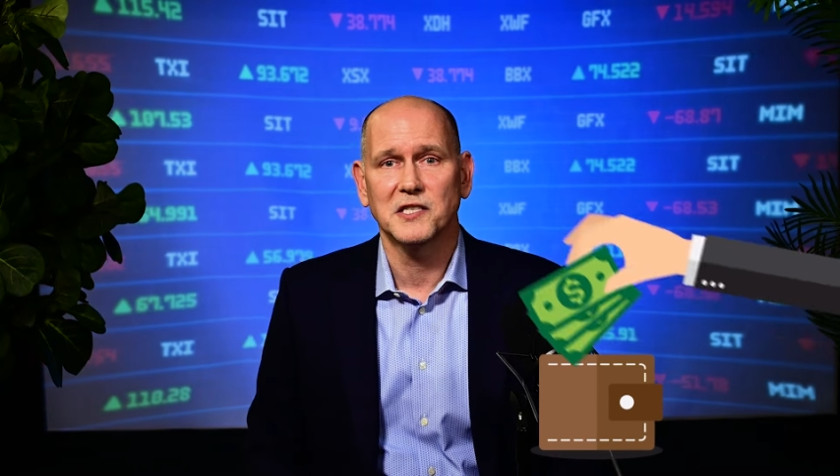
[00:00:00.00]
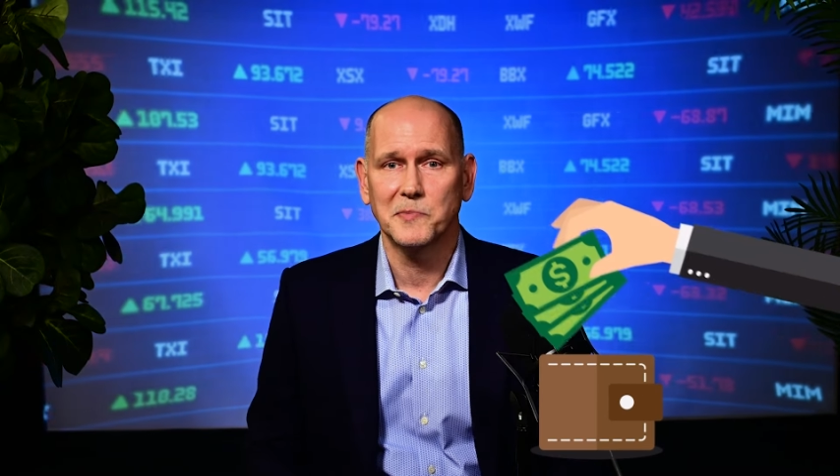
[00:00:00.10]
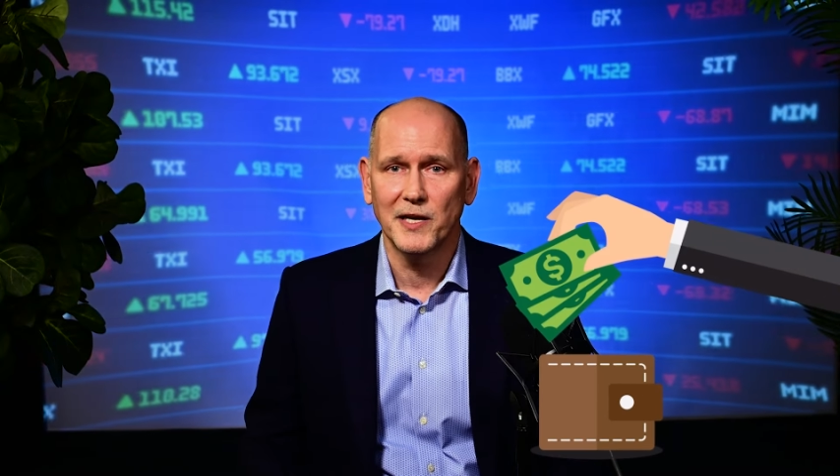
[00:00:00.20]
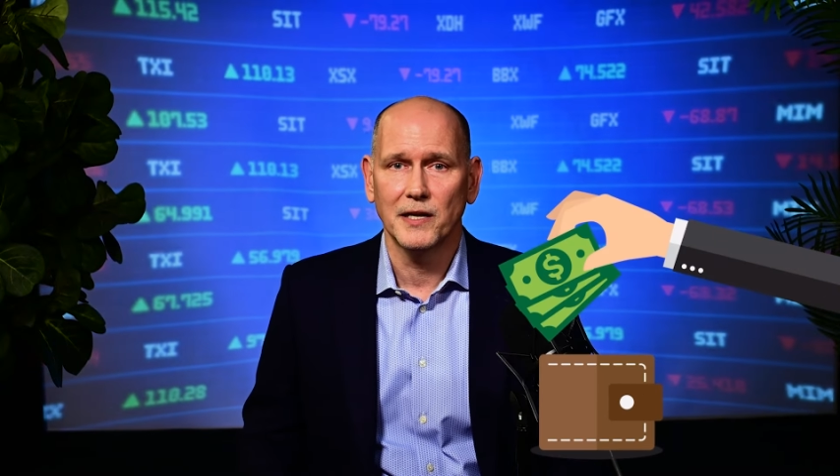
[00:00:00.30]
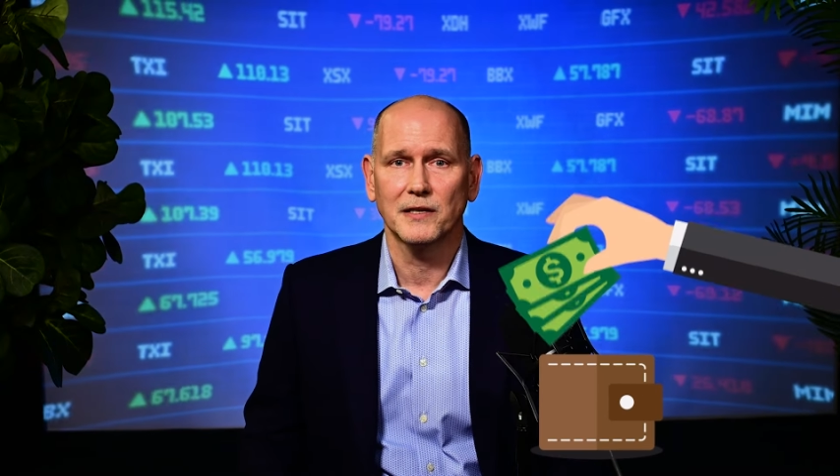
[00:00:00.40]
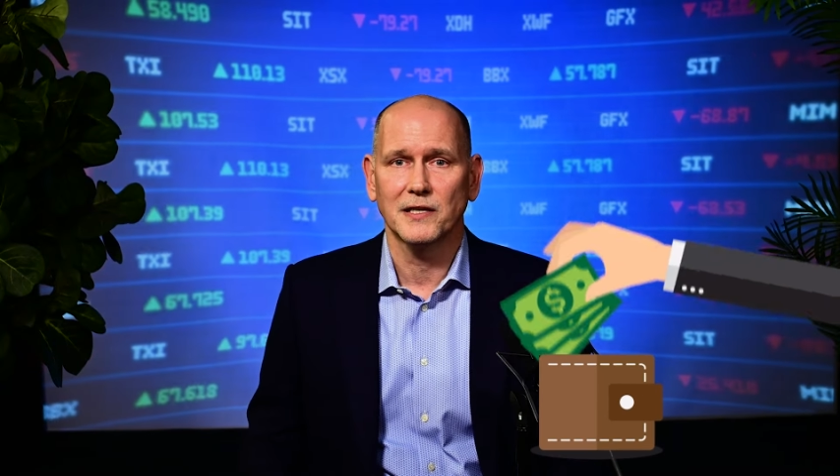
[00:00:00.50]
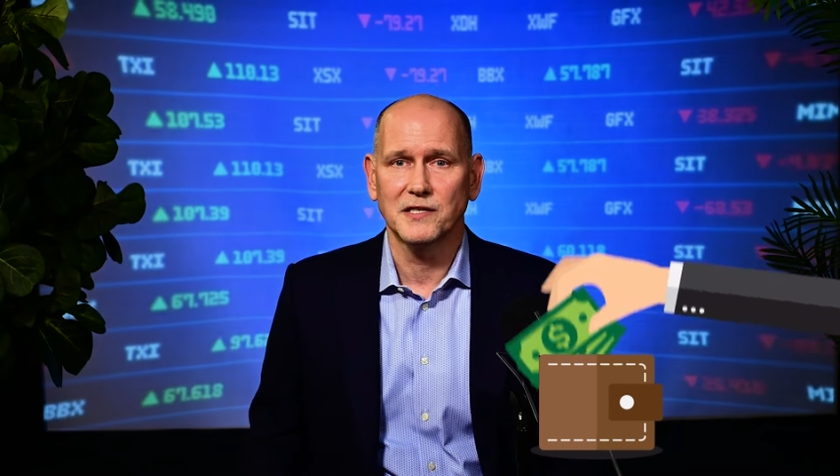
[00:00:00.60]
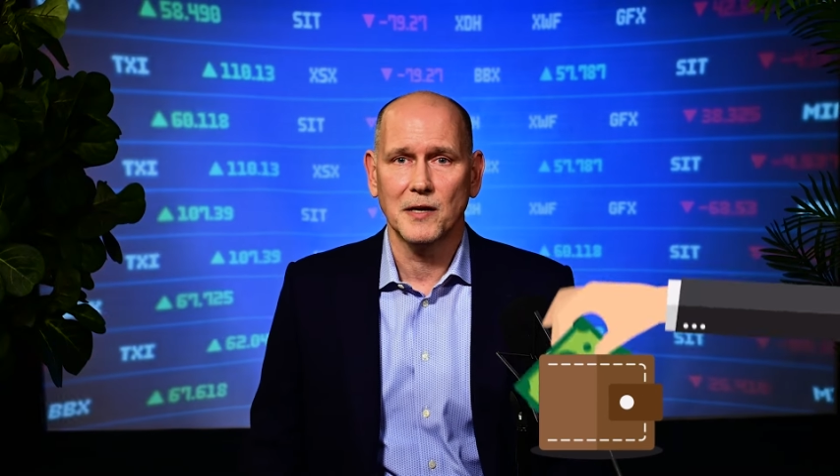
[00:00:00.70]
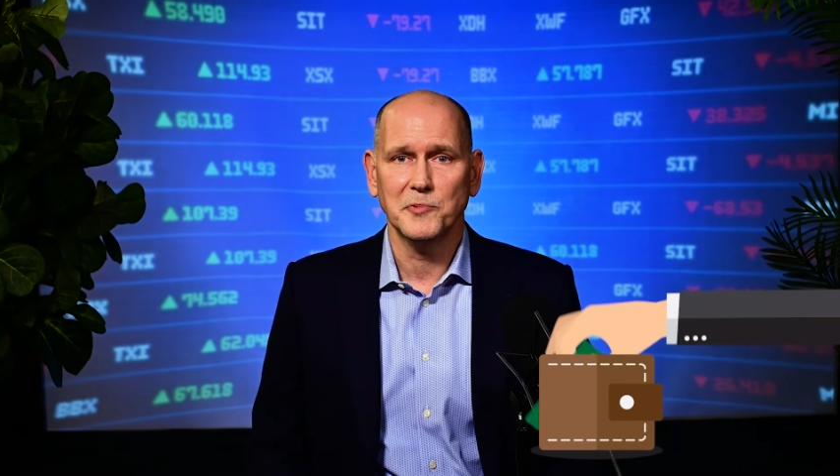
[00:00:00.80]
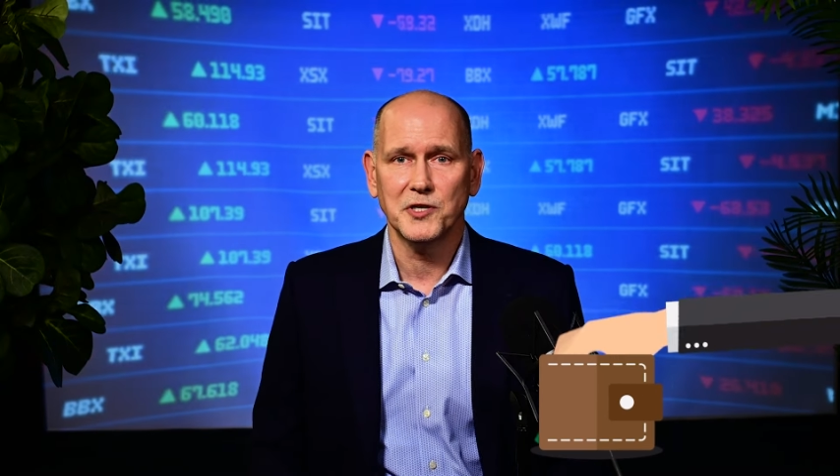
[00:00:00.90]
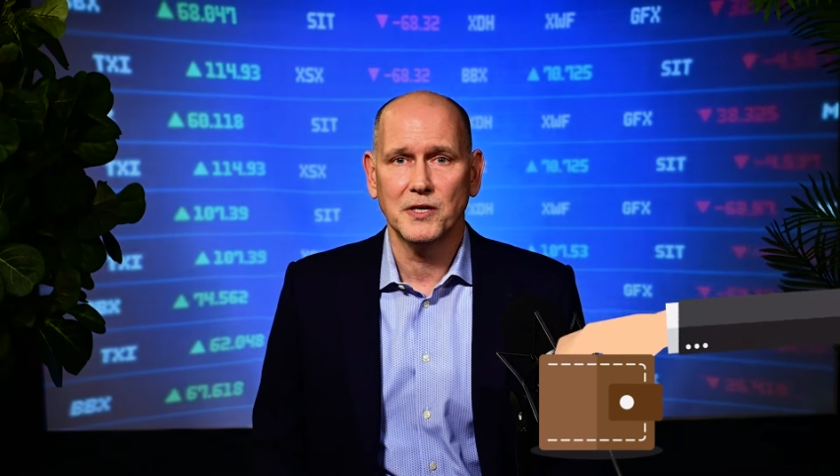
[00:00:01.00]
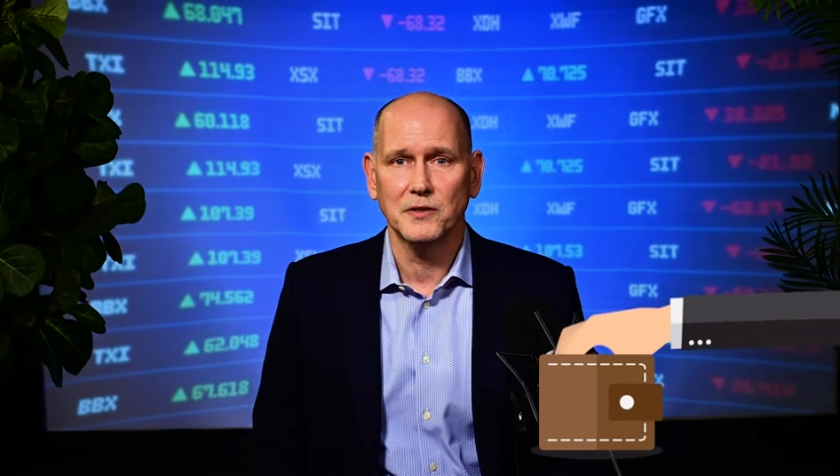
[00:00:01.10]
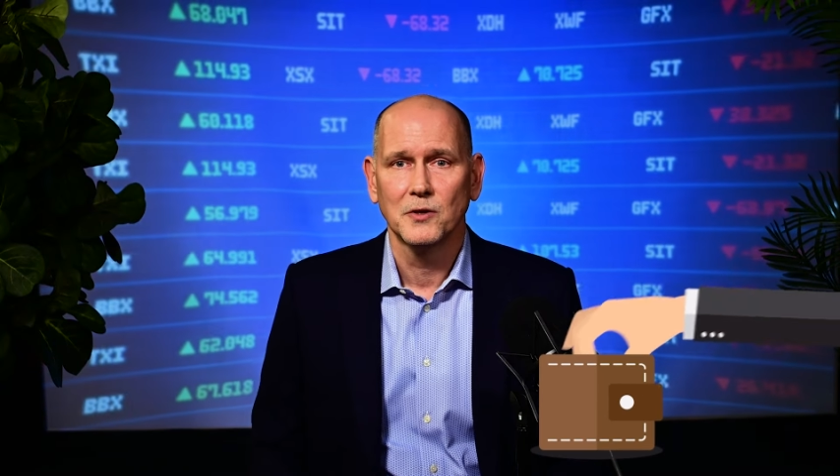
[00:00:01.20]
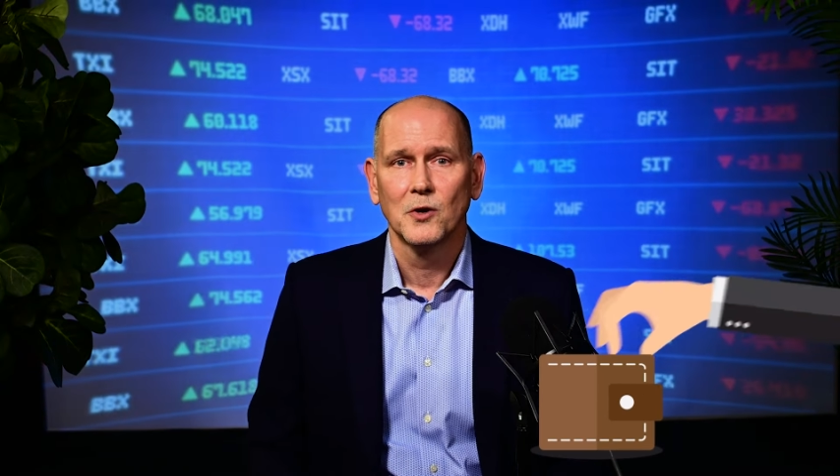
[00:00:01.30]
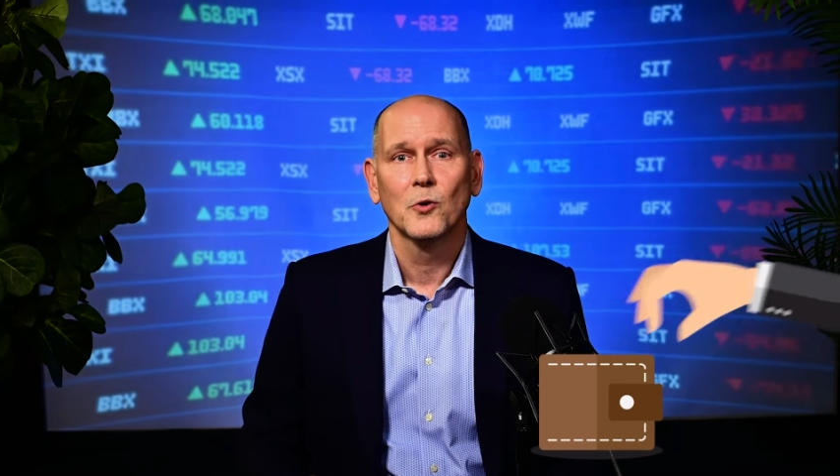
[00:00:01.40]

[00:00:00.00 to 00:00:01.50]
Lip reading: to spend on consumption